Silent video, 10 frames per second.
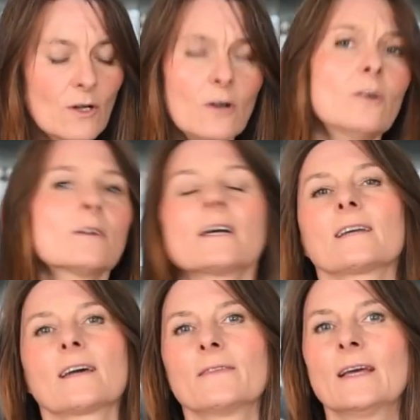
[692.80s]
Or
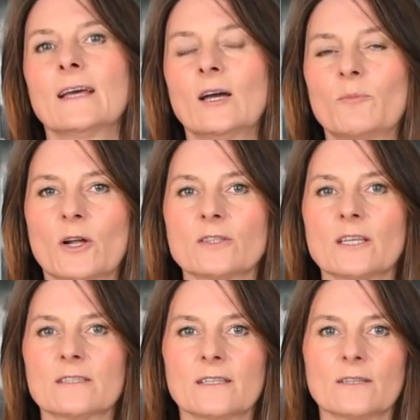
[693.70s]
I can
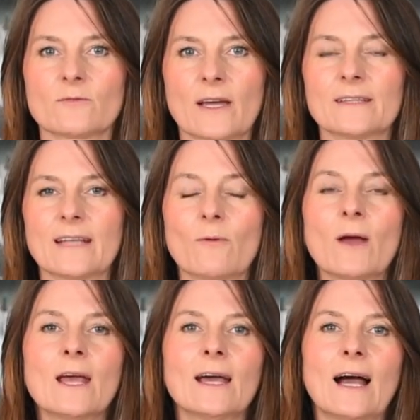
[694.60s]
process it right now.
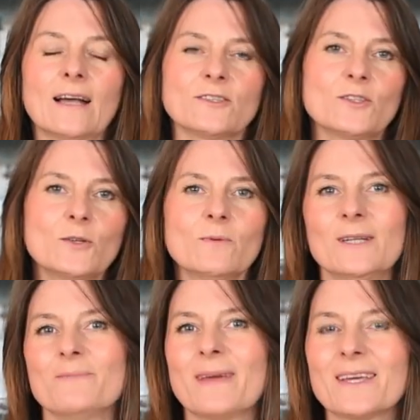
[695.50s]
As you
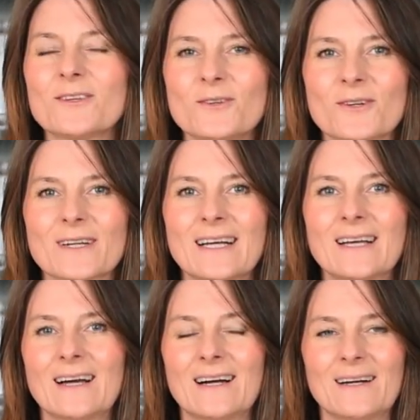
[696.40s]
will make your
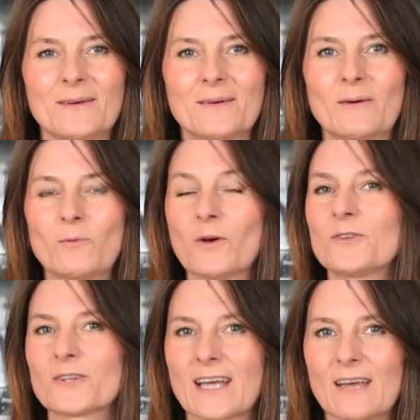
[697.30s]

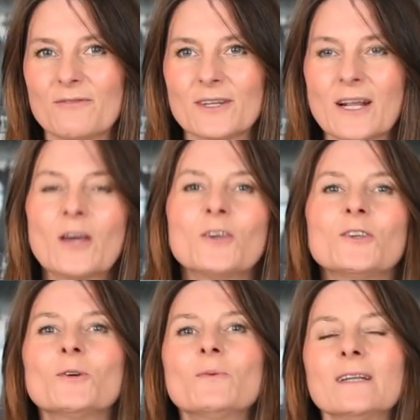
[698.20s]
water kefir,
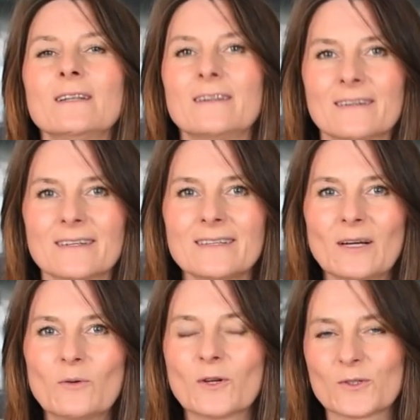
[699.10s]
you will
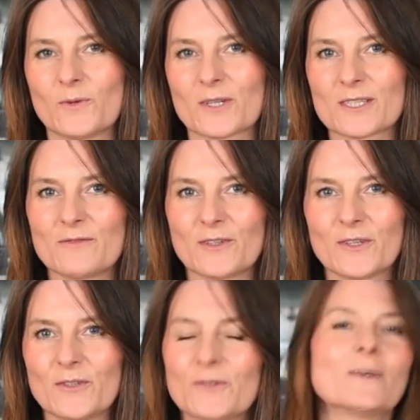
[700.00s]
learn what works for
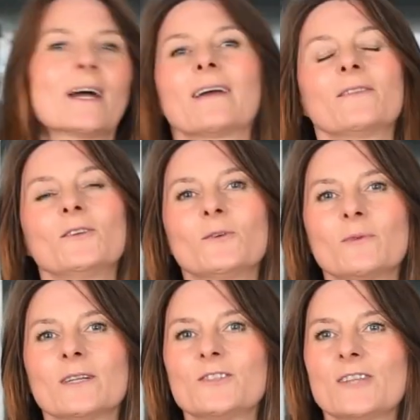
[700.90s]
you, and you
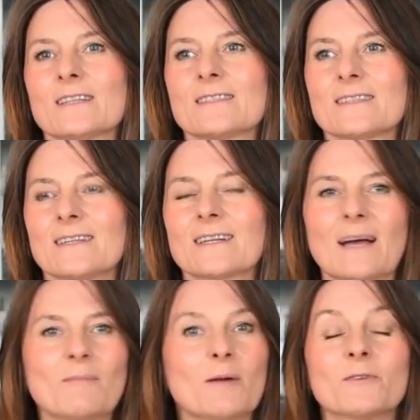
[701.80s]
will just
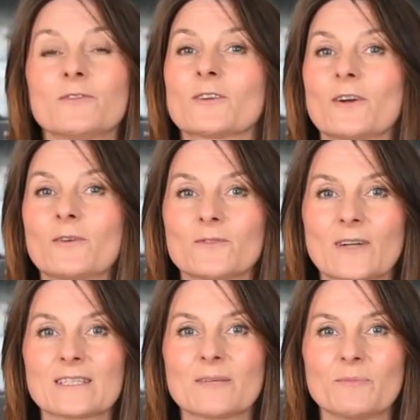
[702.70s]
come up with your own
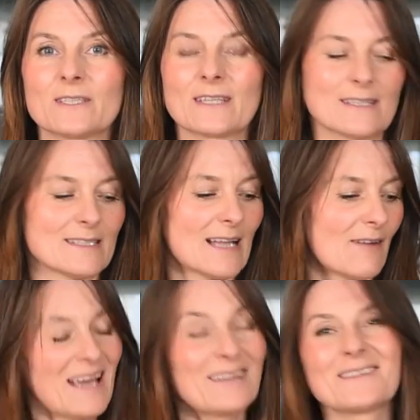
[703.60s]
recipes and
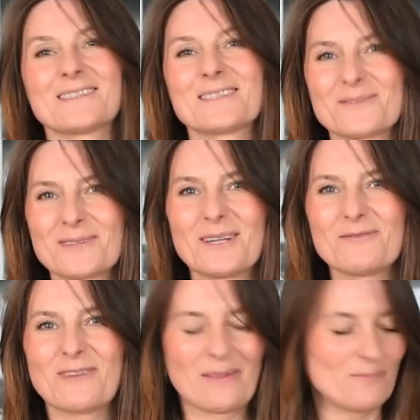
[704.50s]
stuff. This is really
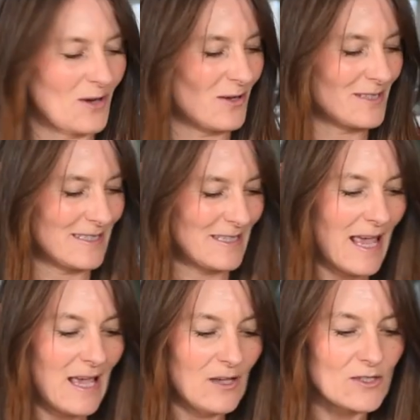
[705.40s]
fun process.
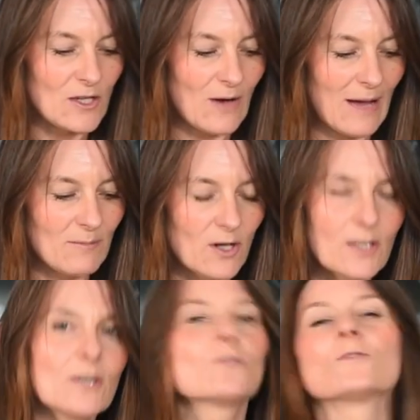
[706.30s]
So I'm
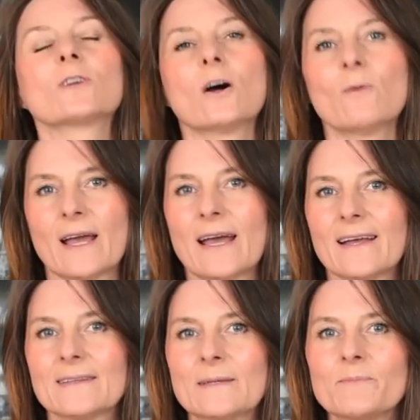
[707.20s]
going to go
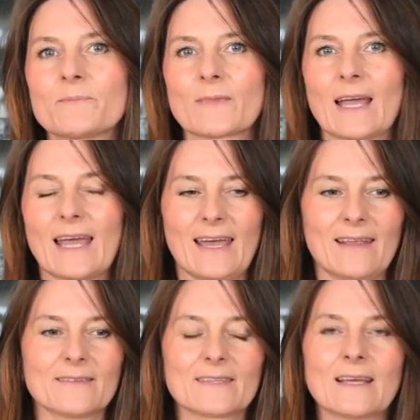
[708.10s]
ahead
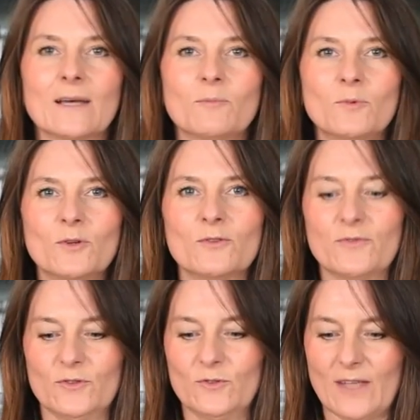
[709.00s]
and
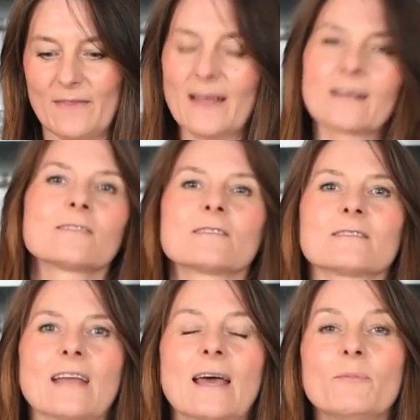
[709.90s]
move to the
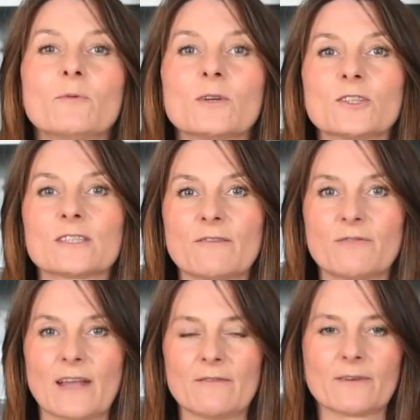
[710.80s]
next step, which is a
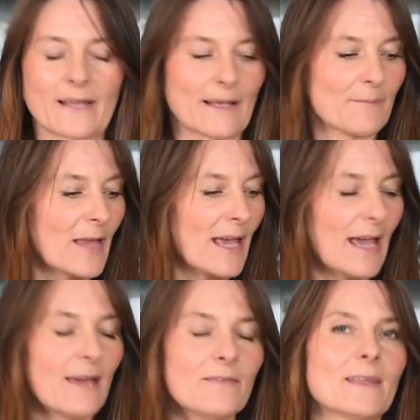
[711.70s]
flavoring.
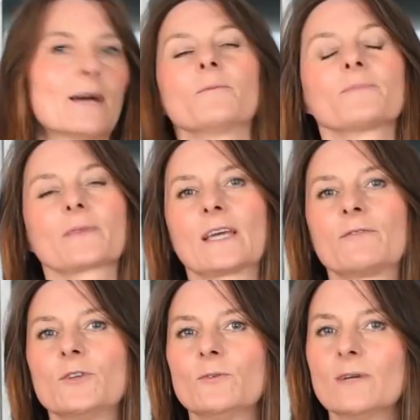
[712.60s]
And now,
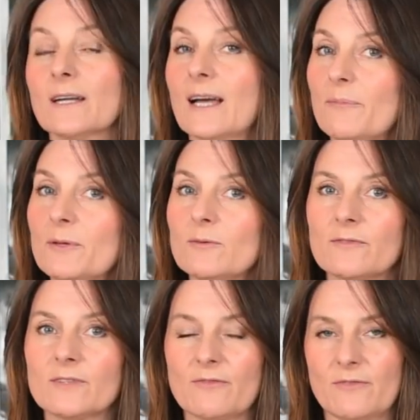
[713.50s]
if you are happy
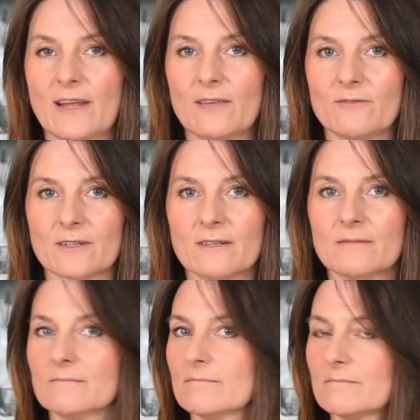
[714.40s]
with the flavor,
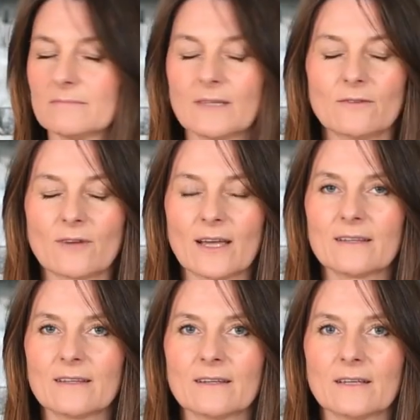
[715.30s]

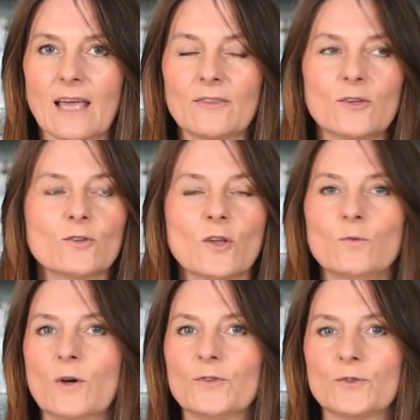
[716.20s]
right, and you
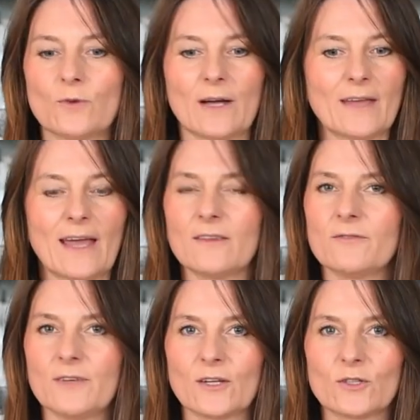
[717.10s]
don't want to add
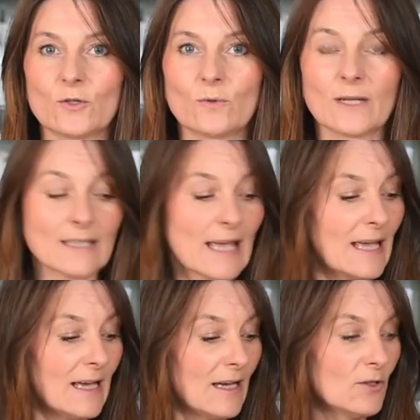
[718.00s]
anything to it,
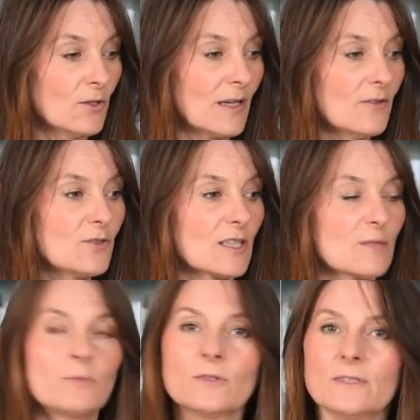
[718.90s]
you can just put